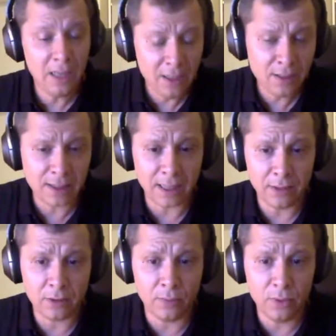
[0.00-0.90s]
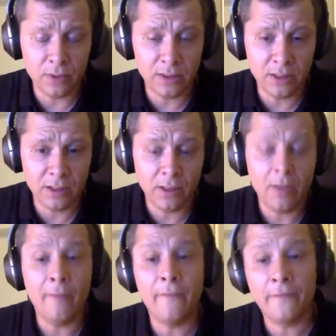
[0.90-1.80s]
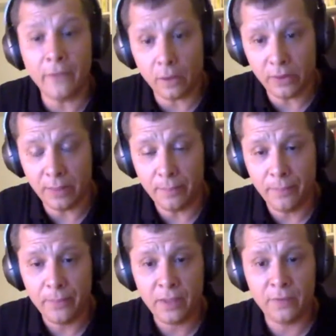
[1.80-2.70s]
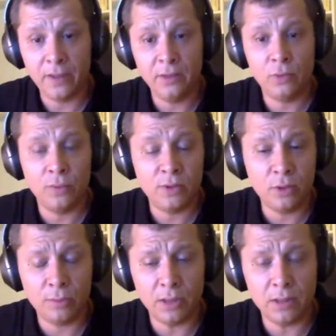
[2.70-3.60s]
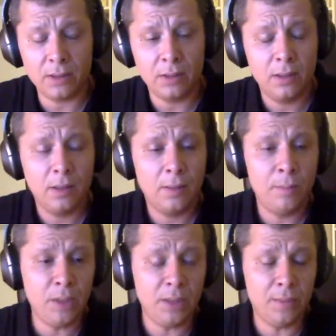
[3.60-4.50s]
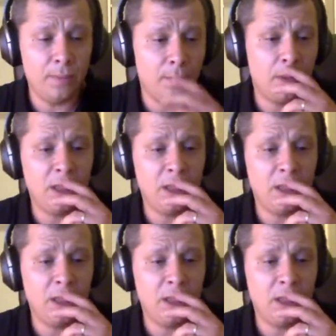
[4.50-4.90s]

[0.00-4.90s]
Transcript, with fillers: inside the community for them. If I need to resume it, Beam.